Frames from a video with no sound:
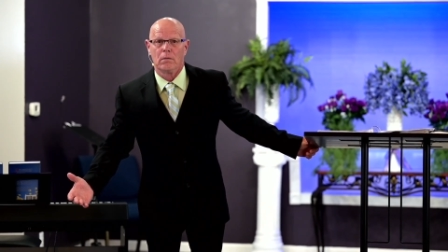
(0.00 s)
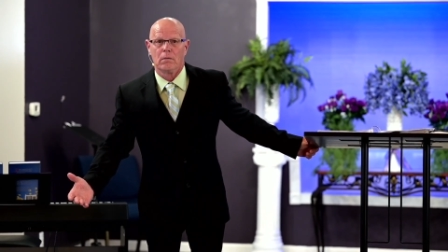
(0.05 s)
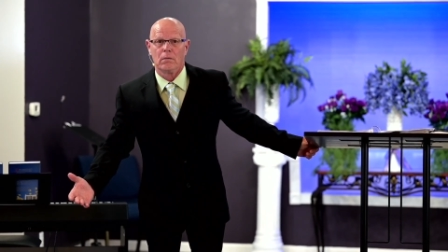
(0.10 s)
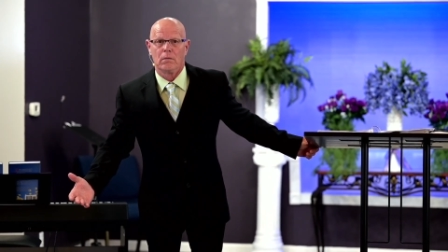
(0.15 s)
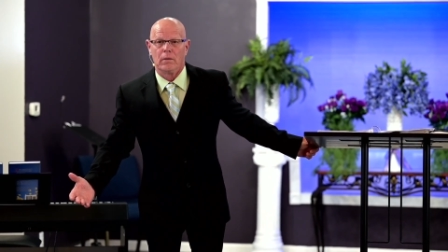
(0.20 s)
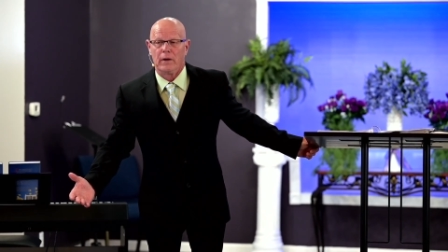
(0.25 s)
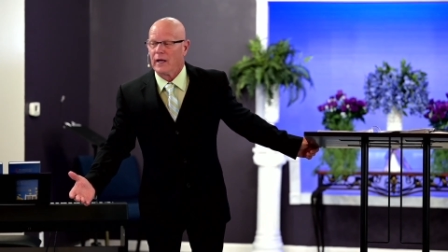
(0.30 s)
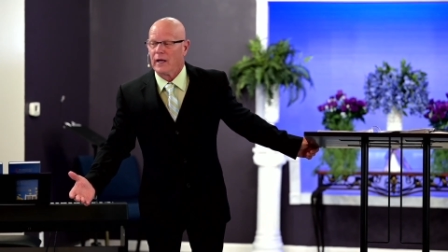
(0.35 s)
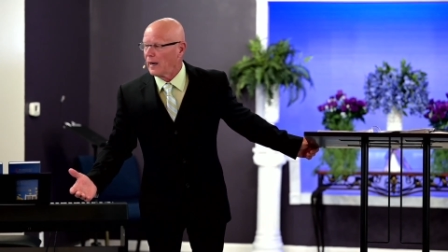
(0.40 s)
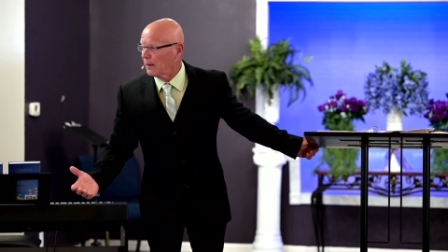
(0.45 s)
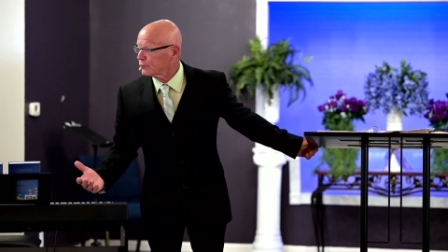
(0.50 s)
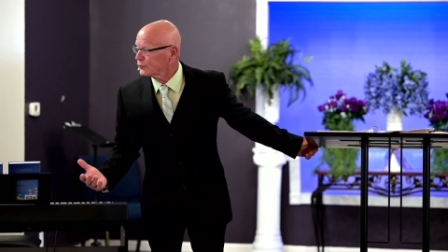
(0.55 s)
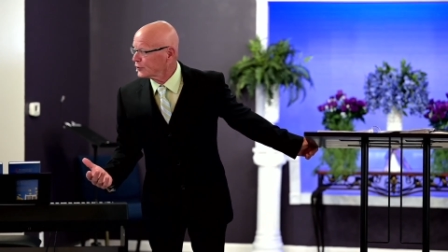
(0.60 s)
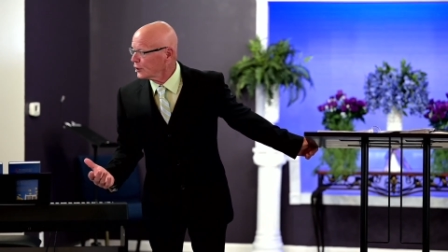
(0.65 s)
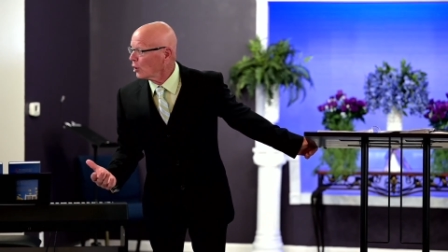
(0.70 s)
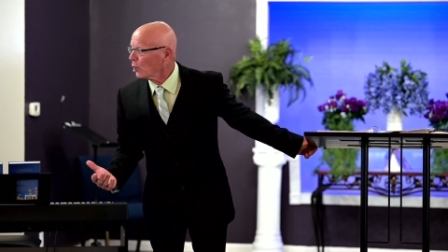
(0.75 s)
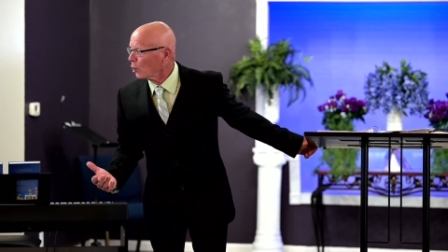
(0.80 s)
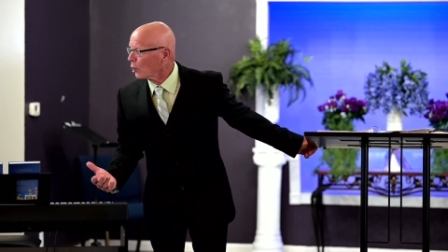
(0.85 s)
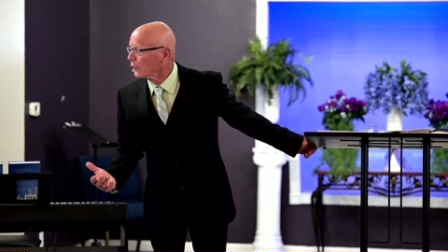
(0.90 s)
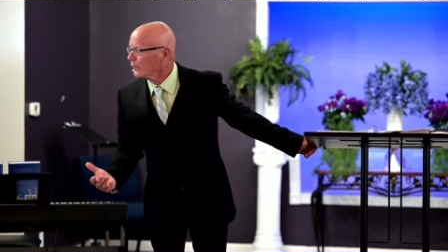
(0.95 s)
And I'm still
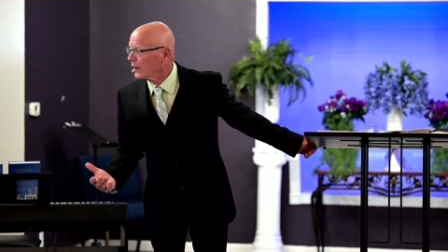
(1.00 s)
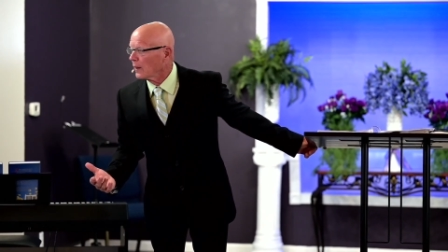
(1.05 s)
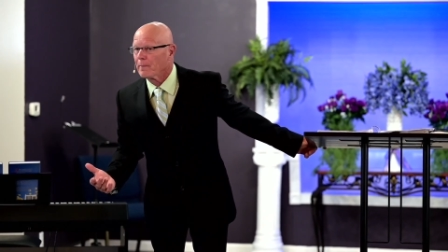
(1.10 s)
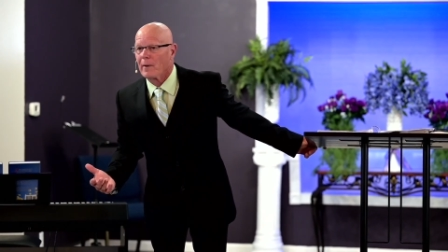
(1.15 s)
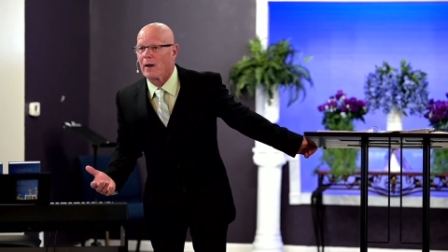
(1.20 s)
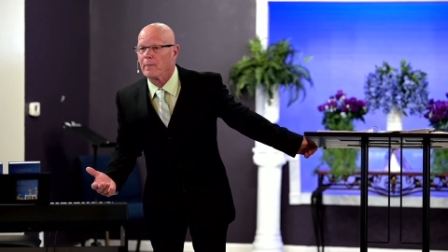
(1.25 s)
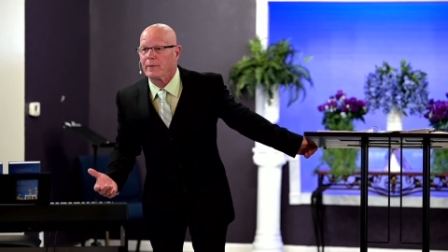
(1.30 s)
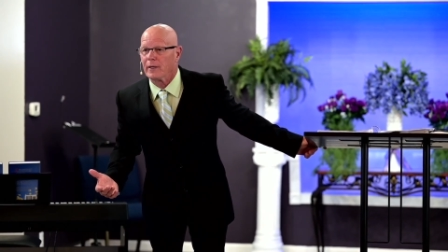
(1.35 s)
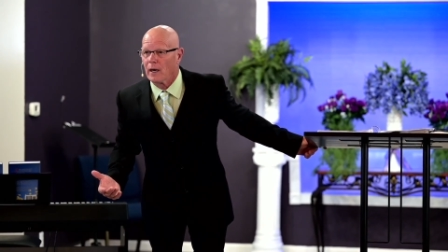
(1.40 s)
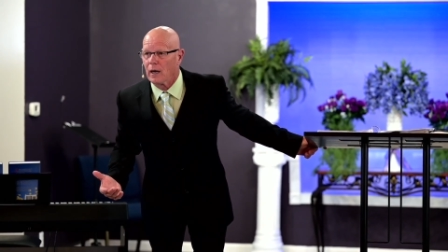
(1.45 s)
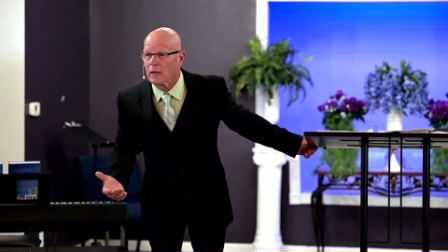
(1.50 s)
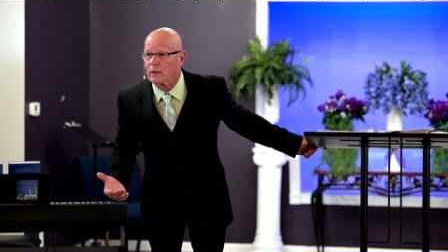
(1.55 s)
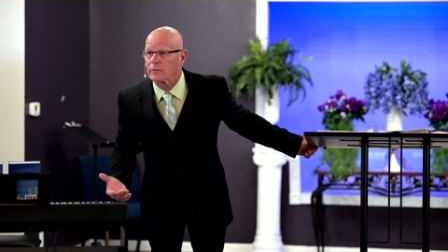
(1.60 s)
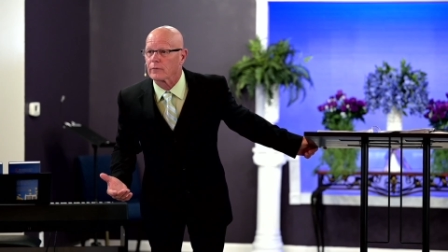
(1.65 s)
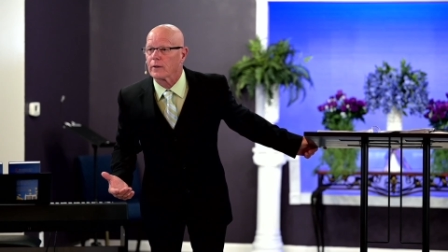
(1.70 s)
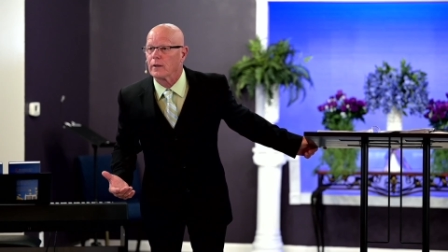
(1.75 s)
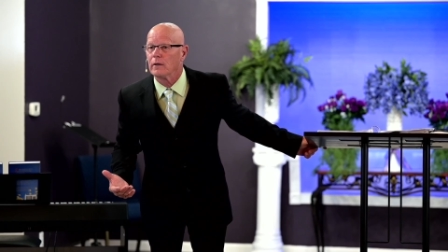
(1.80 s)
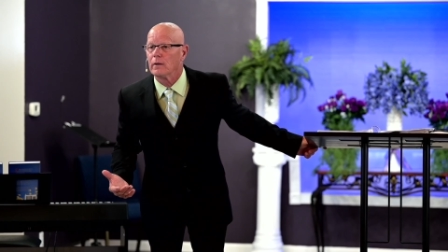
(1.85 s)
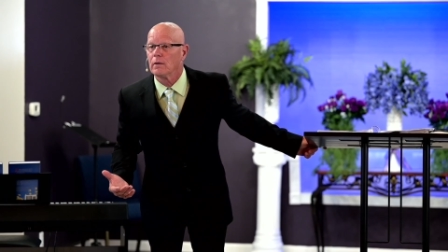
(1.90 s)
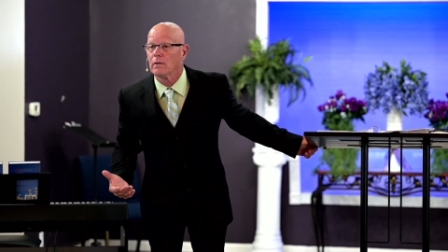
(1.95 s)
worried they might be hungry.
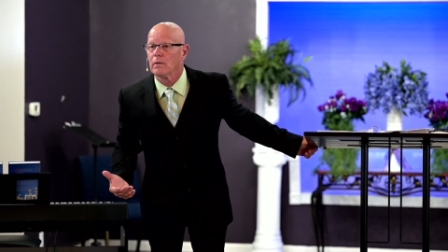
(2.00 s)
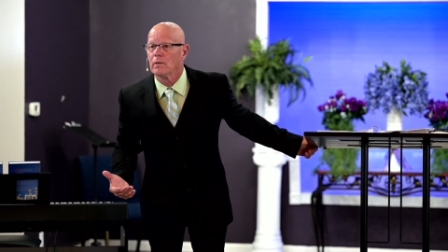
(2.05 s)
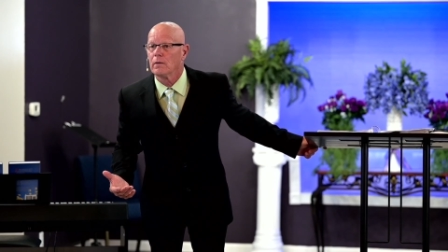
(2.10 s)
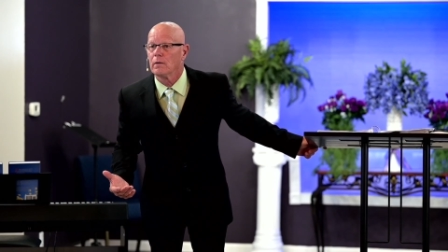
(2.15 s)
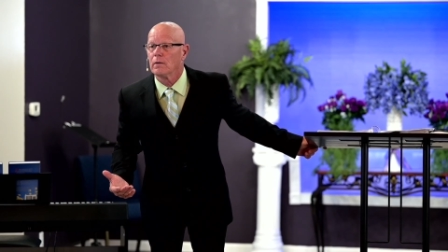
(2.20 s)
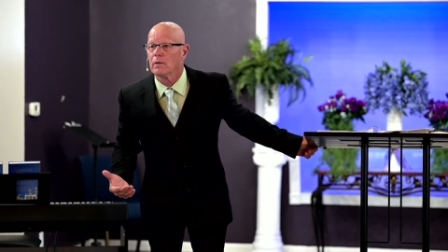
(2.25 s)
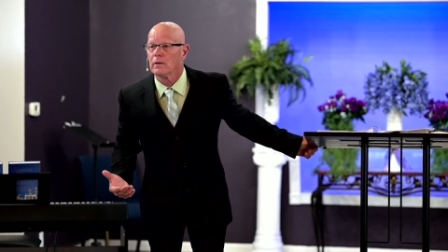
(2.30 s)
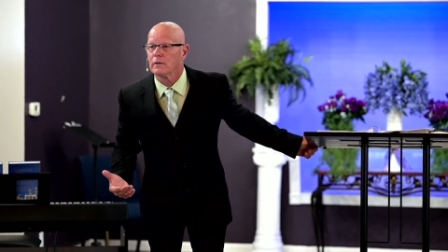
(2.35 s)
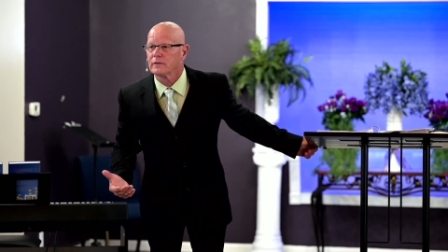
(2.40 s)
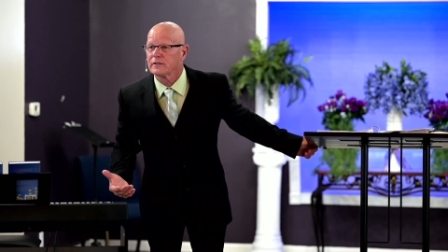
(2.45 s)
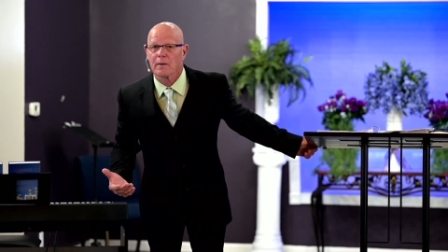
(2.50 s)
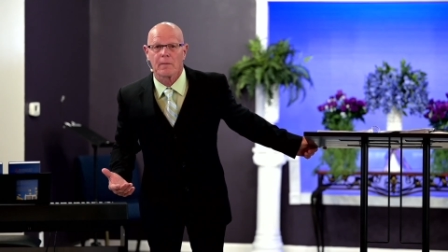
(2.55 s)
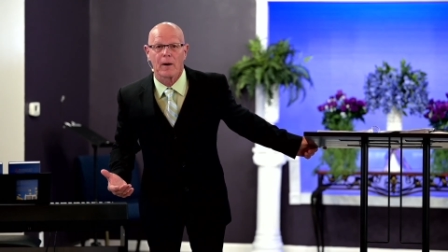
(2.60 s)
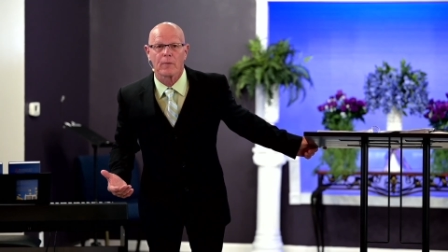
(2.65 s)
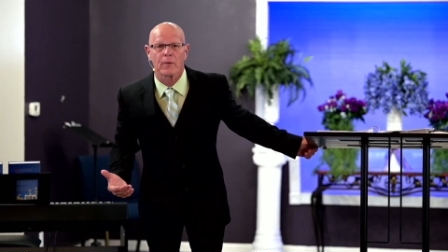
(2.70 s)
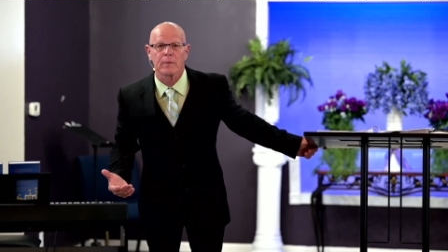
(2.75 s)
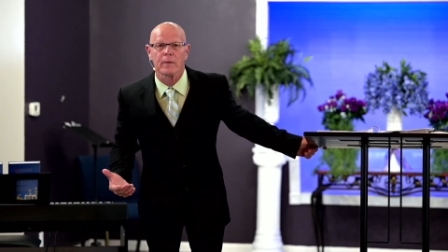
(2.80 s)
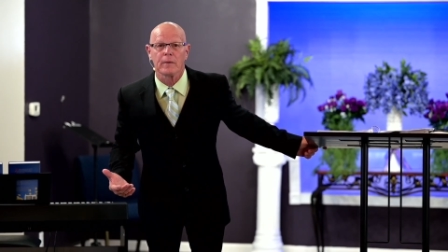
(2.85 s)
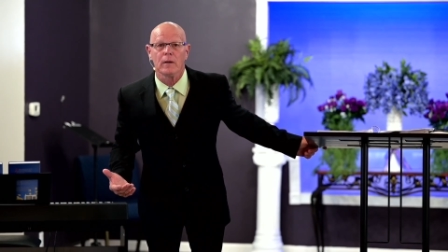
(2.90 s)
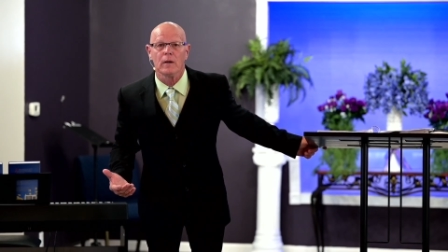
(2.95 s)
Is anybody with me?